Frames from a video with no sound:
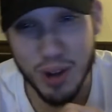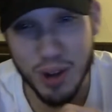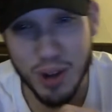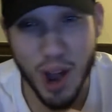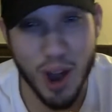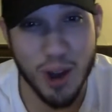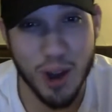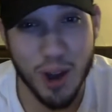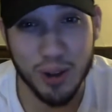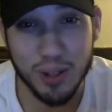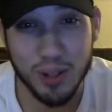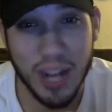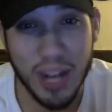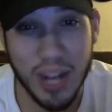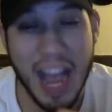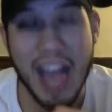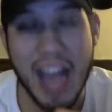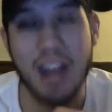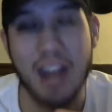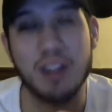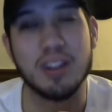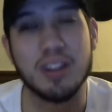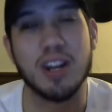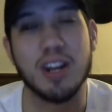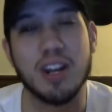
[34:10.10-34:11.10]
know.
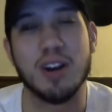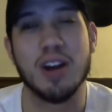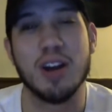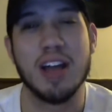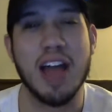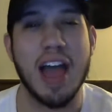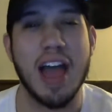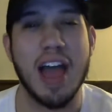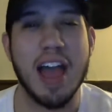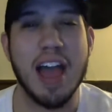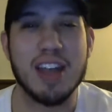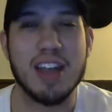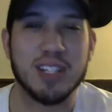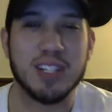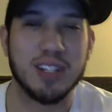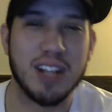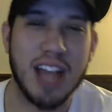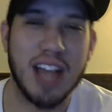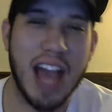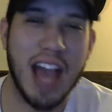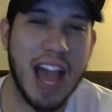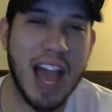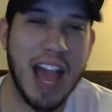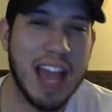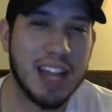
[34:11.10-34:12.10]
Dude,
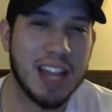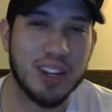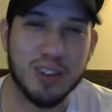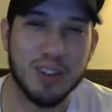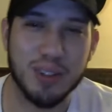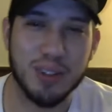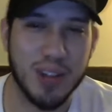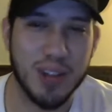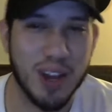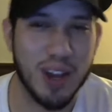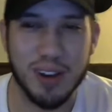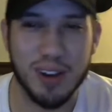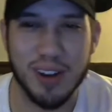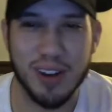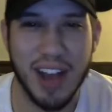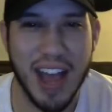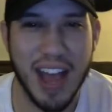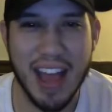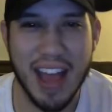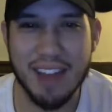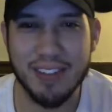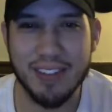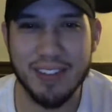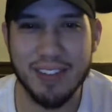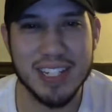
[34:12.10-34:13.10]
I don't know.
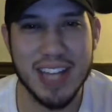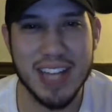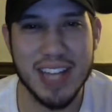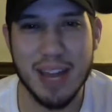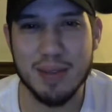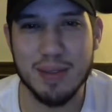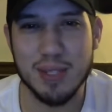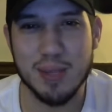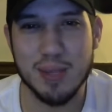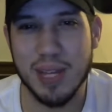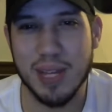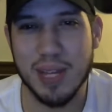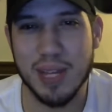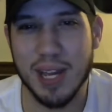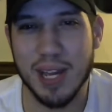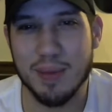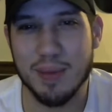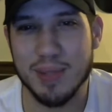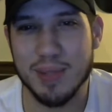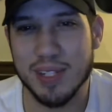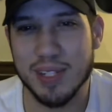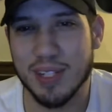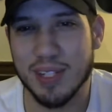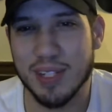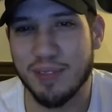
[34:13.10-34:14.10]
Every time somebody
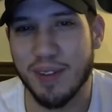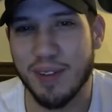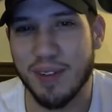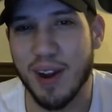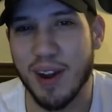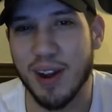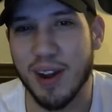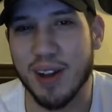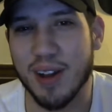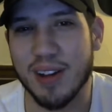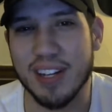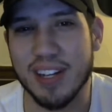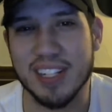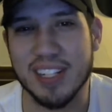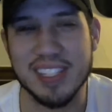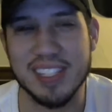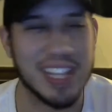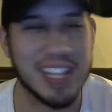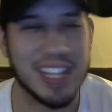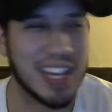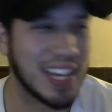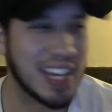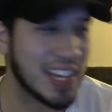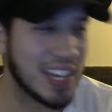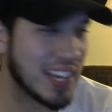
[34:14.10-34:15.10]
comes into Fargo and it's
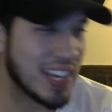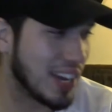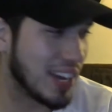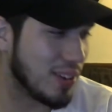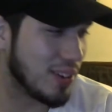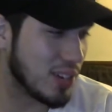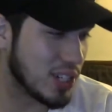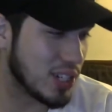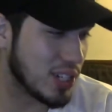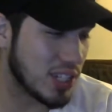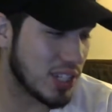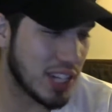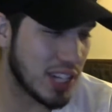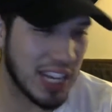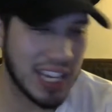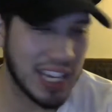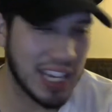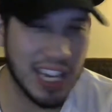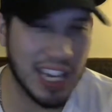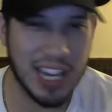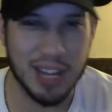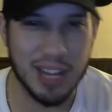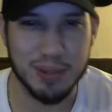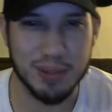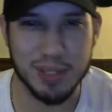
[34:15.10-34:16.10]
like, what should I
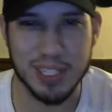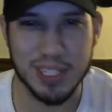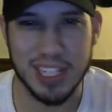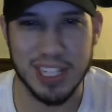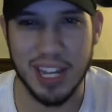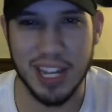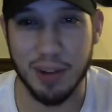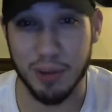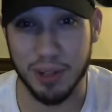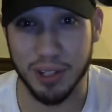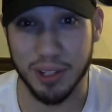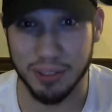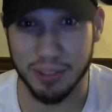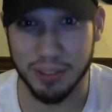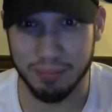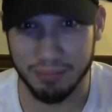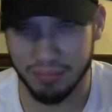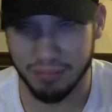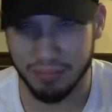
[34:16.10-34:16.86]
get? I'm just like, well,